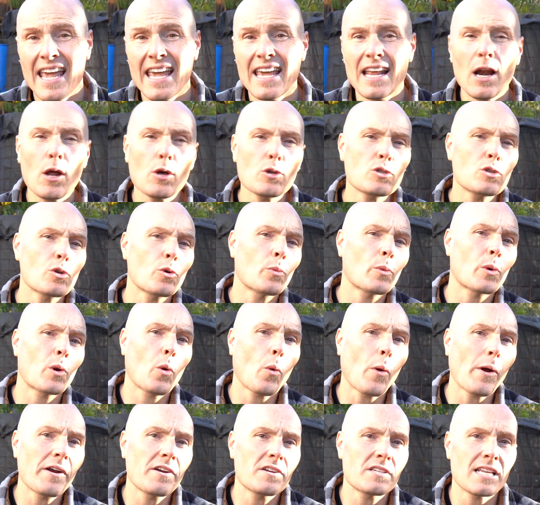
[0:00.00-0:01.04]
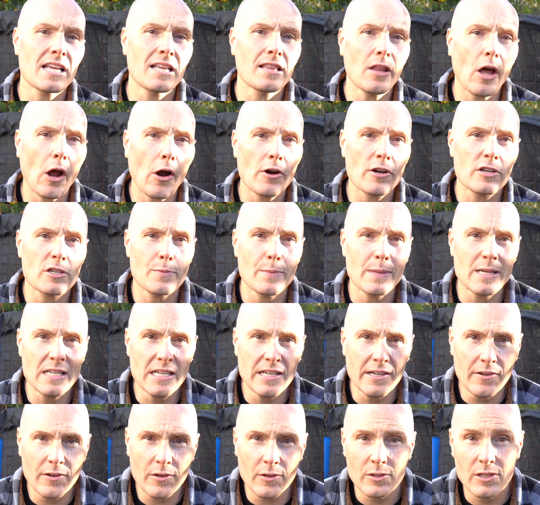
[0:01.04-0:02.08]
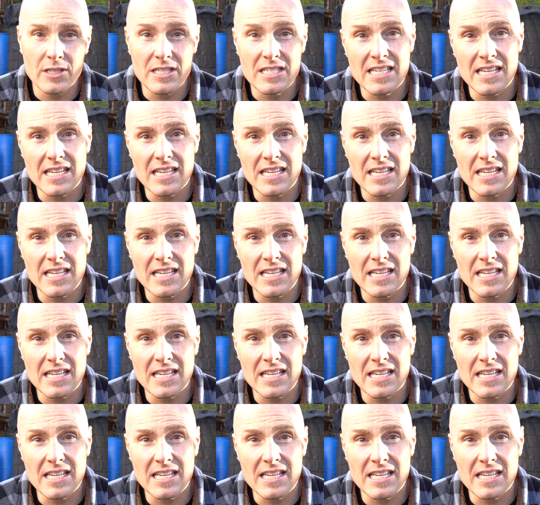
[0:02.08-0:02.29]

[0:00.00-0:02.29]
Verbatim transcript: It also requires a large material to